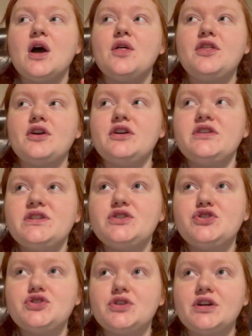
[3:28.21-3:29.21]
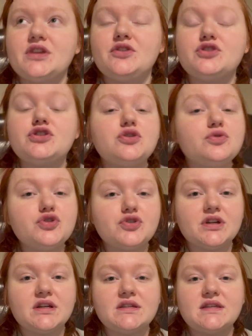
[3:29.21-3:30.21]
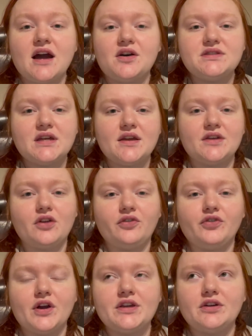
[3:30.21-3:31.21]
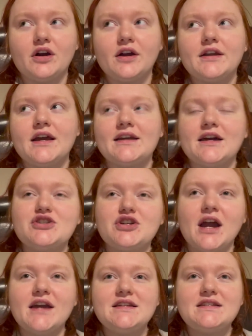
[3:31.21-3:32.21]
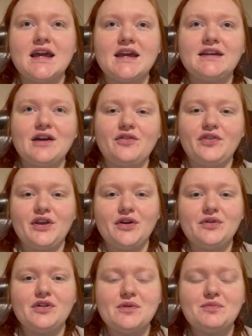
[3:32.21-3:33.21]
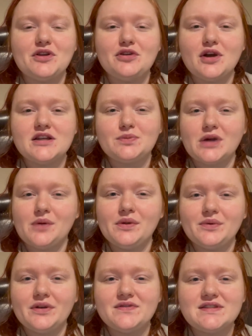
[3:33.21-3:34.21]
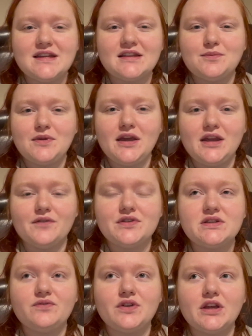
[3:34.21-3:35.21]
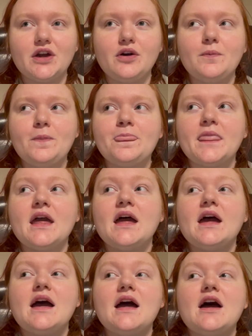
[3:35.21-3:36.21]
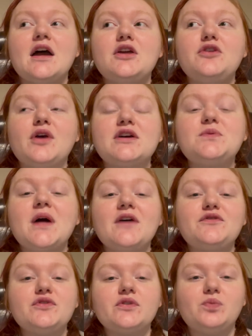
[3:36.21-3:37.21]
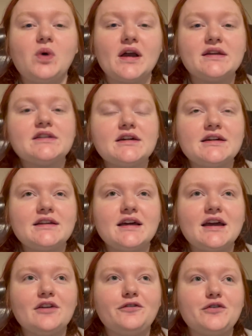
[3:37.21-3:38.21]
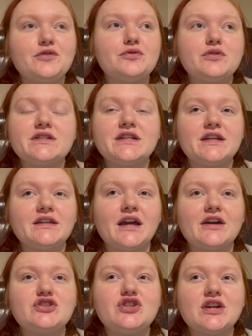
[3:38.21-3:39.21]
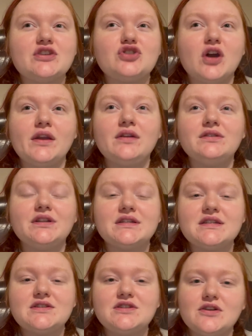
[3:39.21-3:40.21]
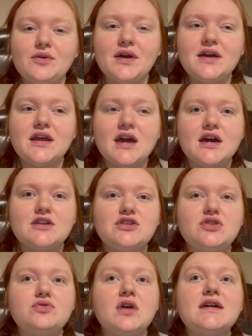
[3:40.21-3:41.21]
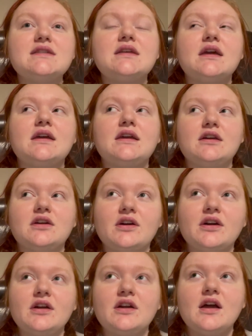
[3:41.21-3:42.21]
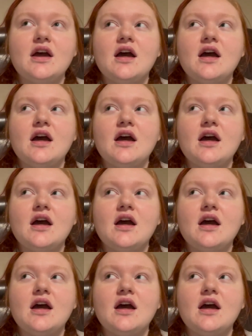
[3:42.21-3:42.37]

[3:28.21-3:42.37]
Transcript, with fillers: there is a tree, there's two trees outside in our front yard and I tried to take a video clip that you guys probably would have seen at the beginning of this video. You guys will have to rewind it if you didn't catch it and try to listen to it. Do you guys hear